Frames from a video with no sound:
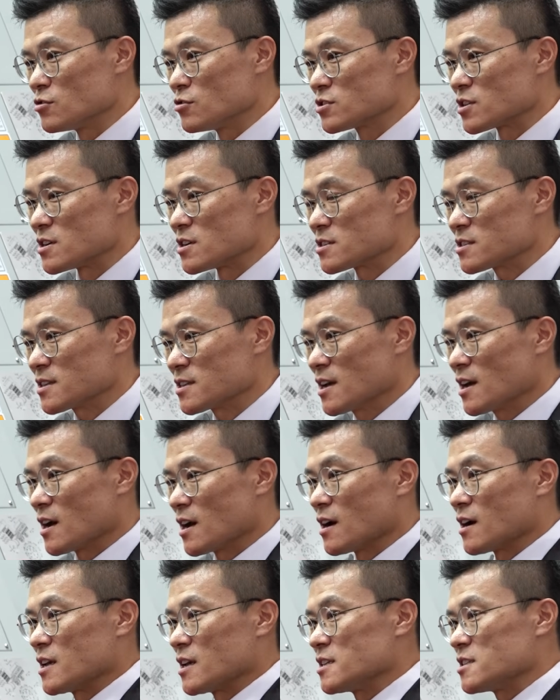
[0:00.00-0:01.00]
users
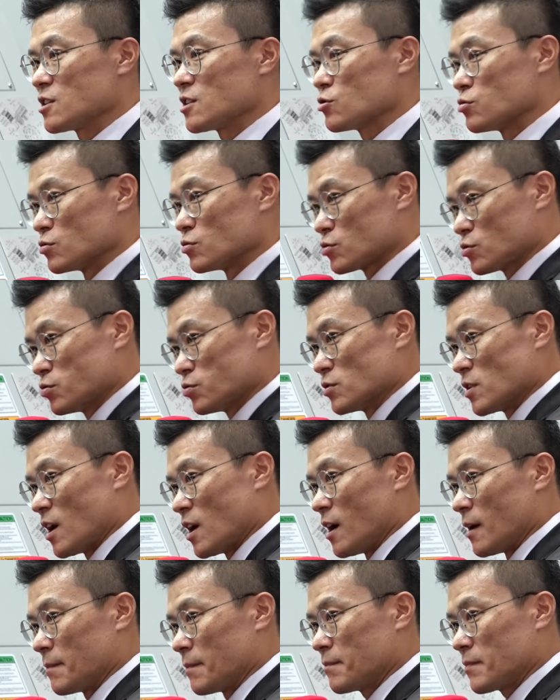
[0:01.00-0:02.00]
uh, easy to tool
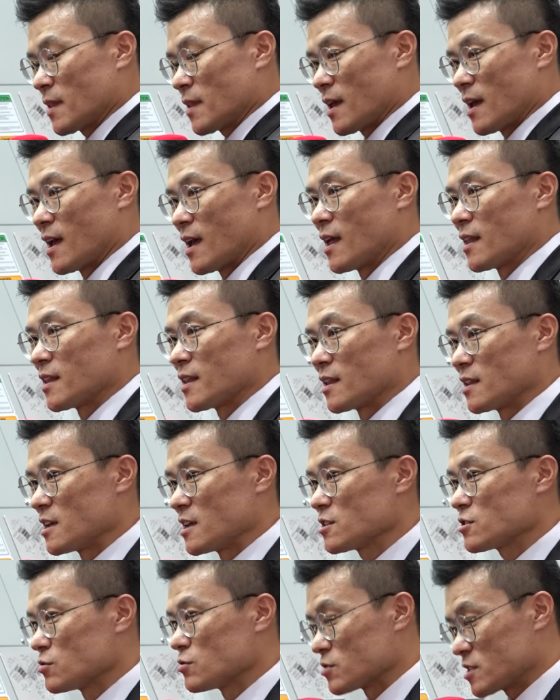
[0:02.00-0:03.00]
up and then
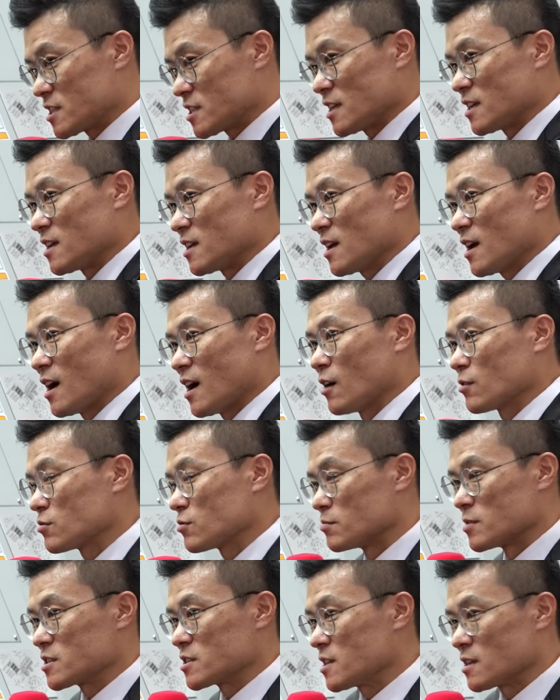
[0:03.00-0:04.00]
easy to see how
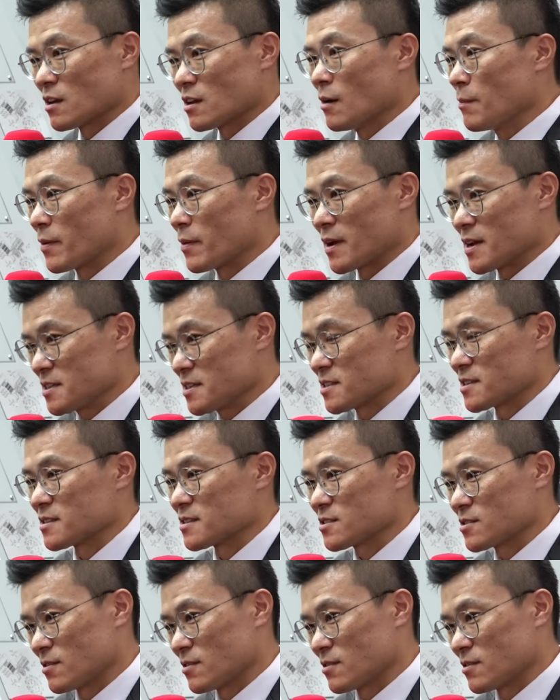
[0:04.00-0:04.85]
to machine operations.